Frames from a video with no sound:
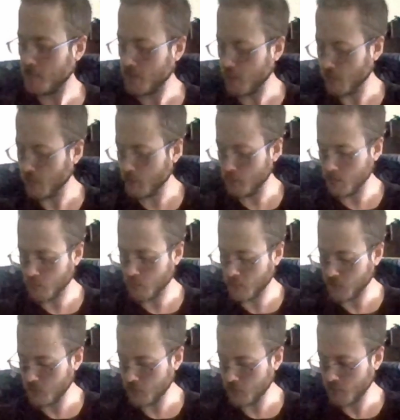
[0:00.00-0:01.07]
Ooh,
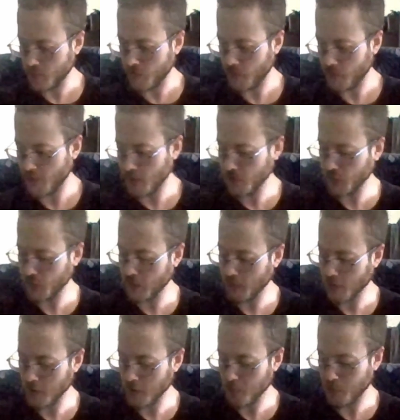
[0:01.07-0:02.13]
there's
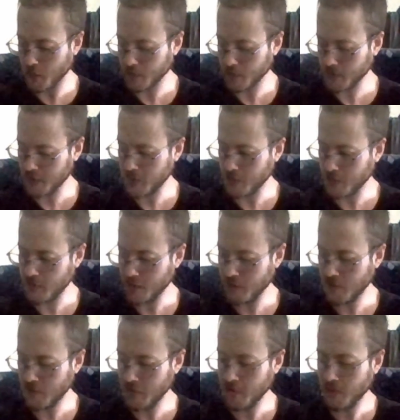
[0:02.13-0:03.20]
the art book.
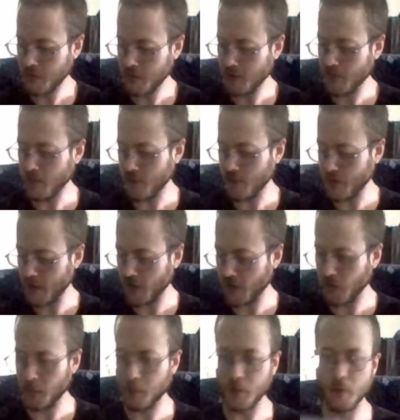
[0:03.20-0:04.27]
That
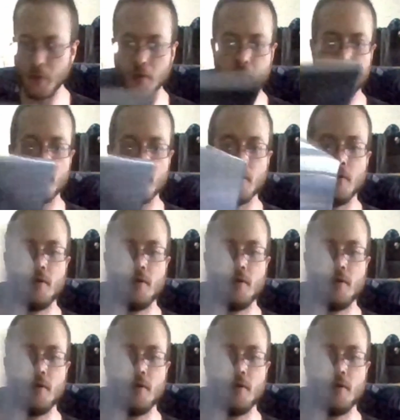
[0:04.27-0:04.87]
is beautiful.